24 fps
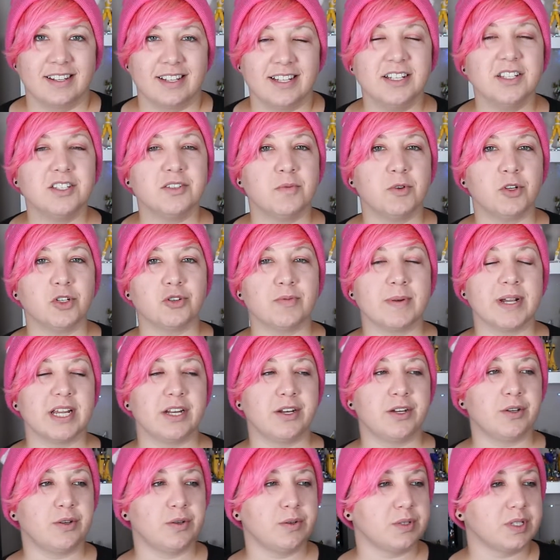In some Ultraman
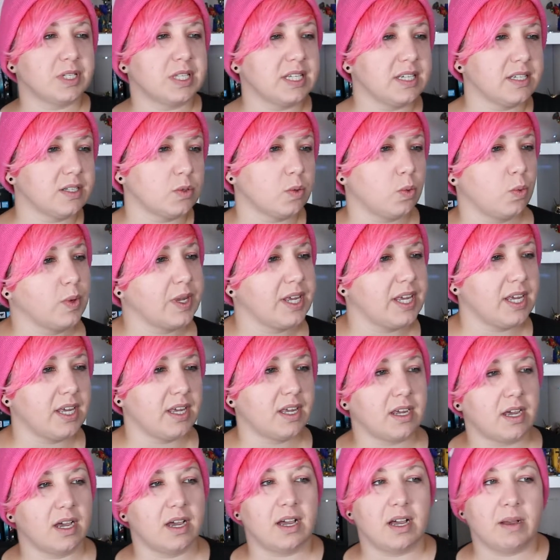news this
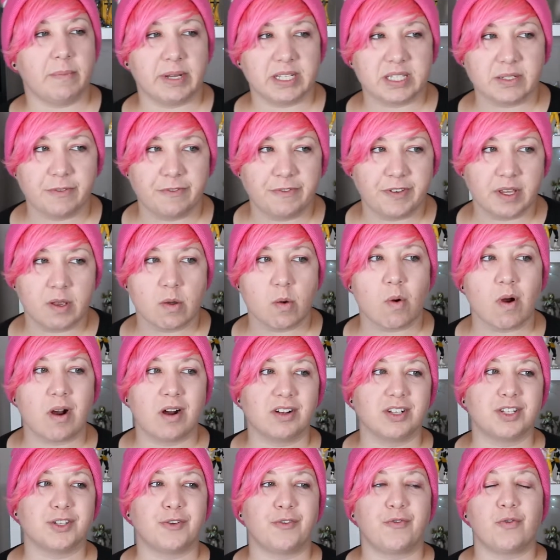week, about some figure
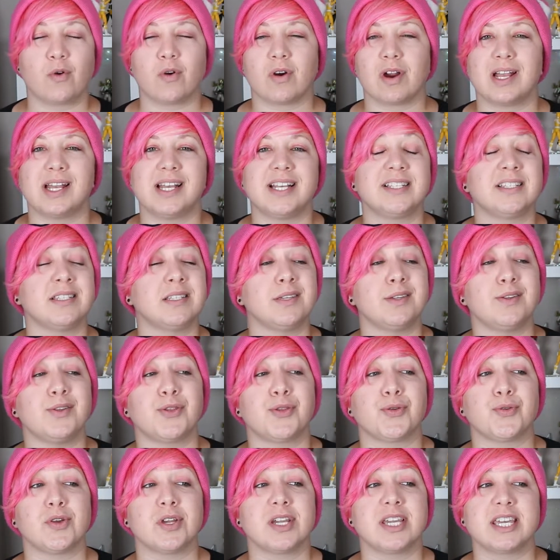arts for
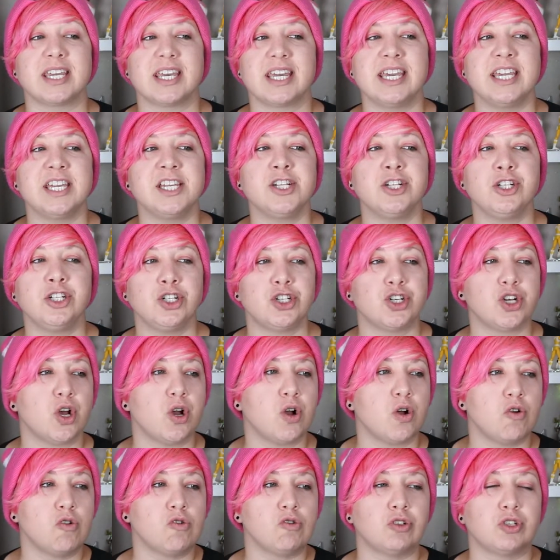SC3
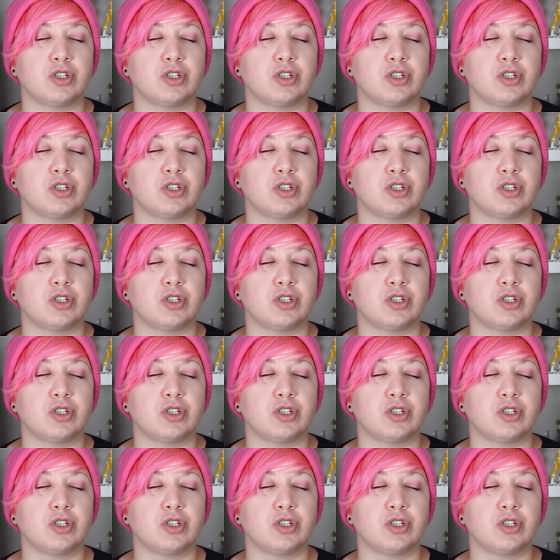Kingjo